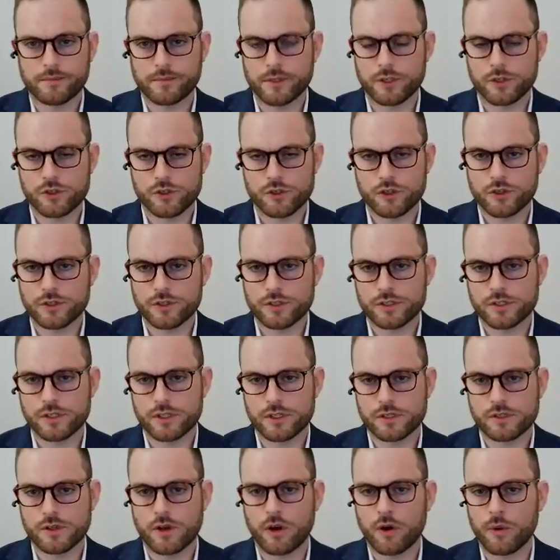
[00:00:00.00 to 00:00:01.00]
The insurance
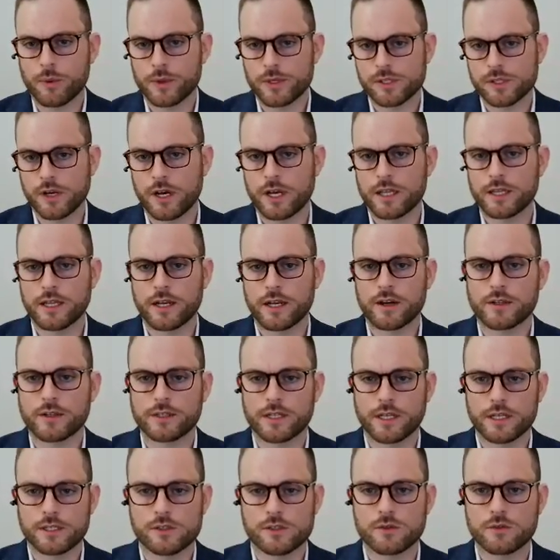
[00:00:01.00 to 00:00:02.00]
is always on there
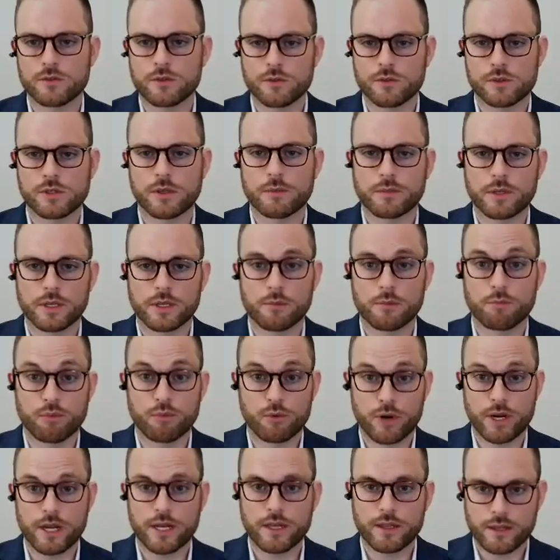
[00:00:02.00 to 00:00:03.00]
unless you do something to
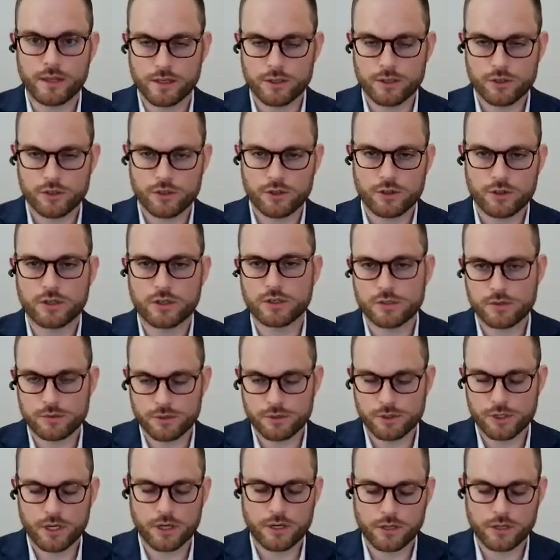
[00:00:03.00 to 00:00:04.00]
break the insurance,
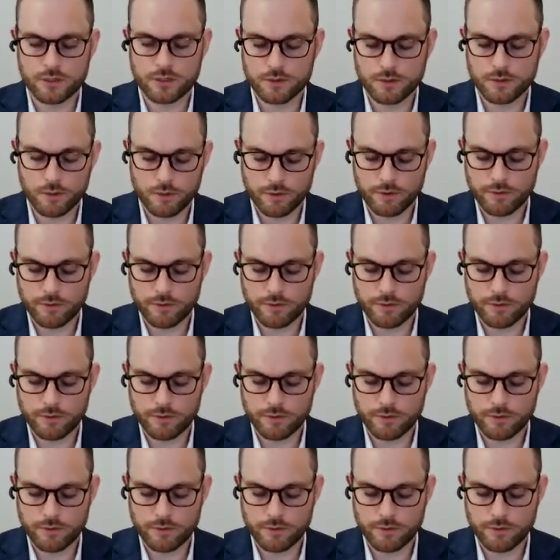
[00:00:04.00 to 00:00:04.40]
which I could